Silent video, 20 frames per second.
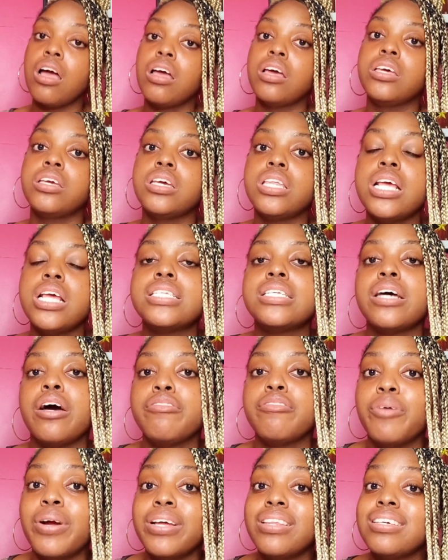You need to
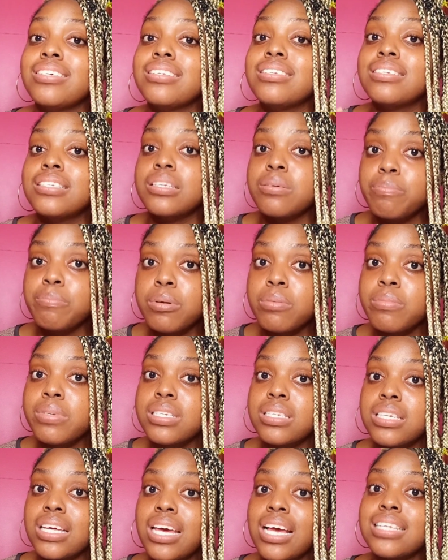avoid these simple
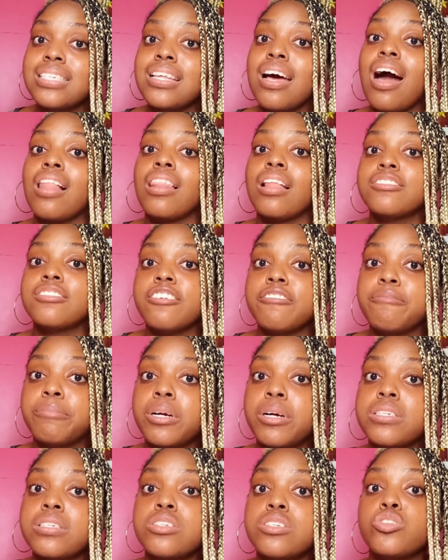mistakes that a lot of
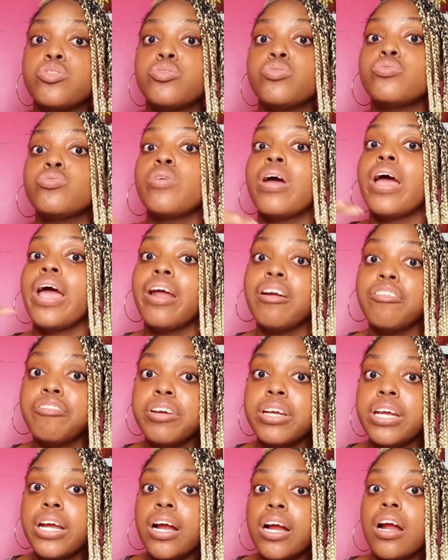persons do
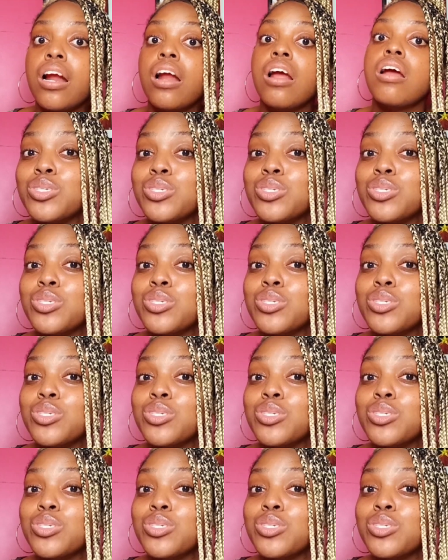every year.